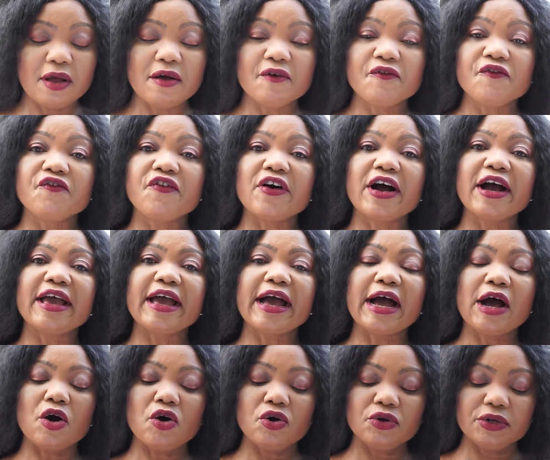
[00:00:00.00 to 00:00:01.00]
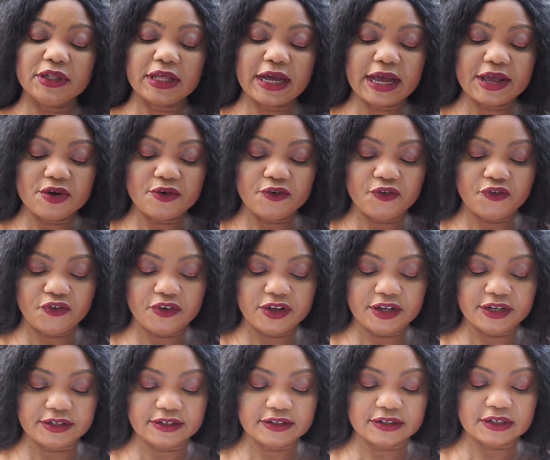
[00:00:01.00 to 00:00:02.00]
Fire under your
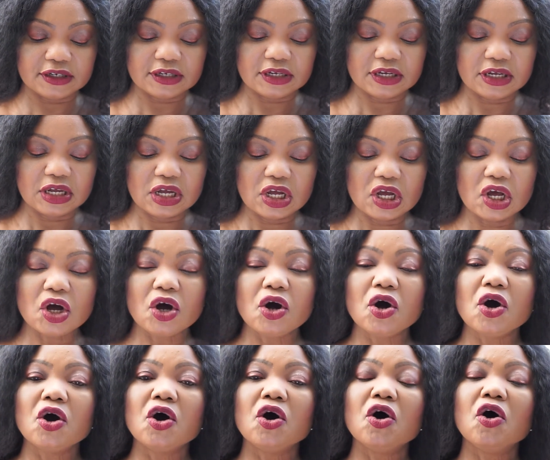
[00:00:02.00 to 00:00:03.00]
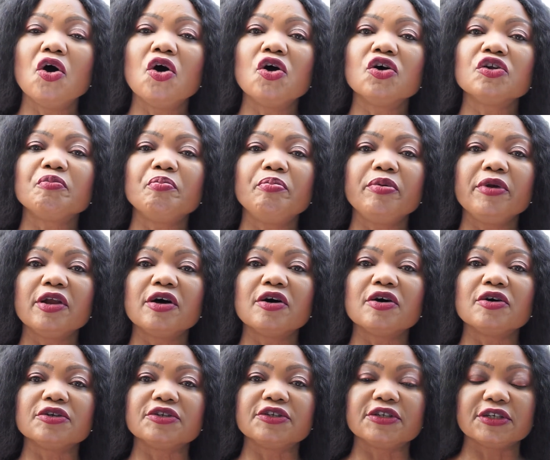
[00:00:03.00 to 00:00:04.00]
feet, hot
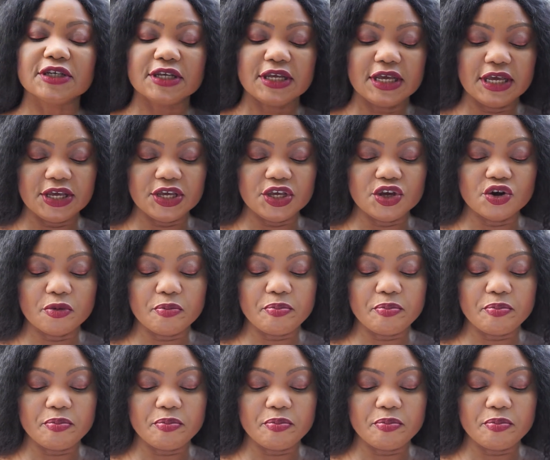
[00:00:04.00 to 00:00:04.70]
blood in your